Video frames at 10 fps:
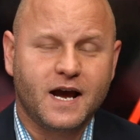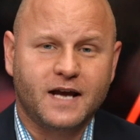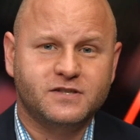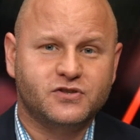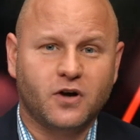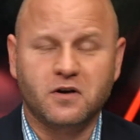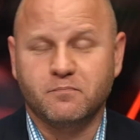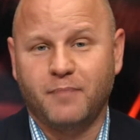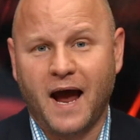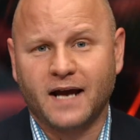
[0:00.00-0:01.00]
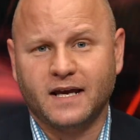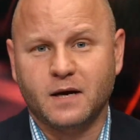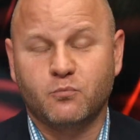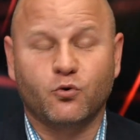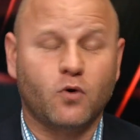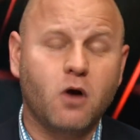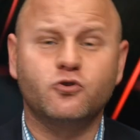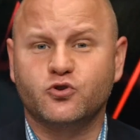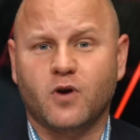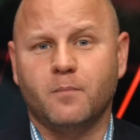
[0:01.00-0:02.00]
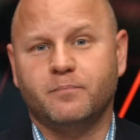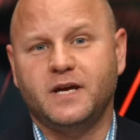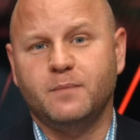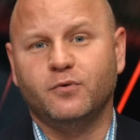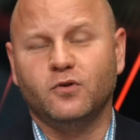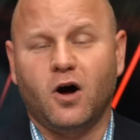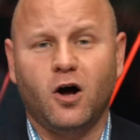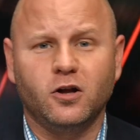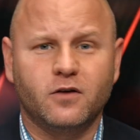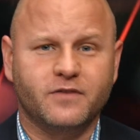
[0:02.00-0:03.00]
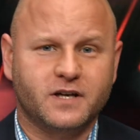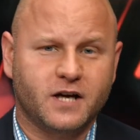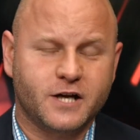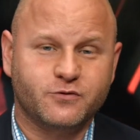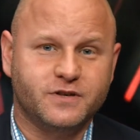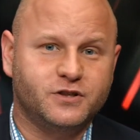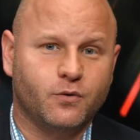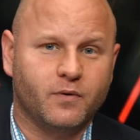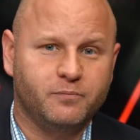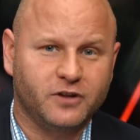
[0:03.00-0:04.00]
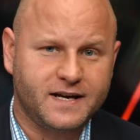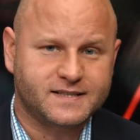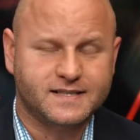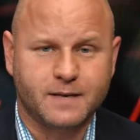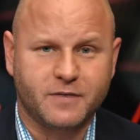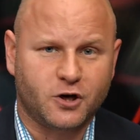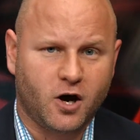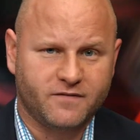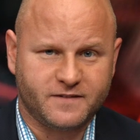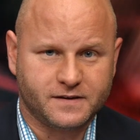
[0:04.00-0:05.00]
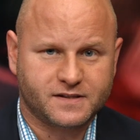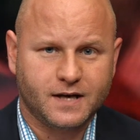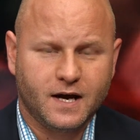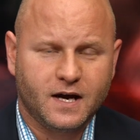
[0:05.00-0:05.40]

and start backing pro-Trump people all over the country to replace them in office.